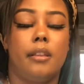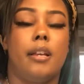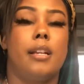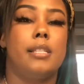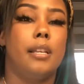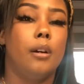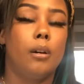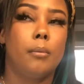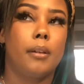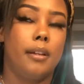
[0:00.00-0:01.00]
That's
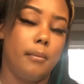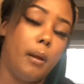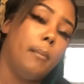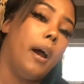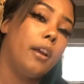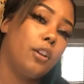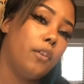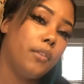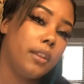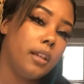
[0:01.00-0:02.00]
helped get my mind
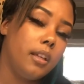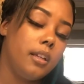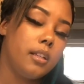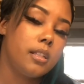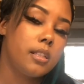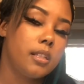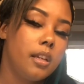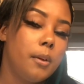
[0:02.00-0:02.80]
off of things.